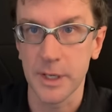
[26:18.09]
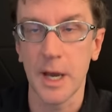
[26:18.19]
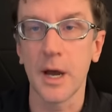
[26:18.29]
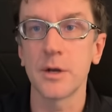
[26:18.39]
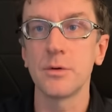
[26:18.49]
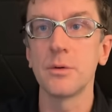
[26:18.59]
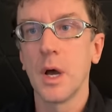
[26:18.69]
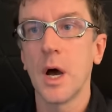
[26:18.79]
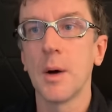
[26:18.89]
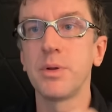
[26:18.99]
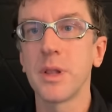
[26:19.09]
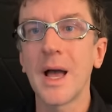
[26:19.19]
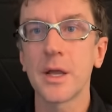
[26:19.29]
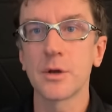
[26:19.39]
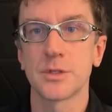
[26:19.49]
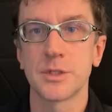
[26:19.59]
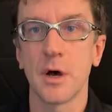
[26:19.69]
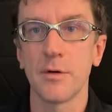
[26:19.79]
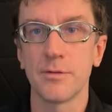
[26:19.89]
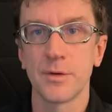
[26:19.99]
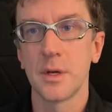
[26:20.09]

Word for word: How do you apply yourself?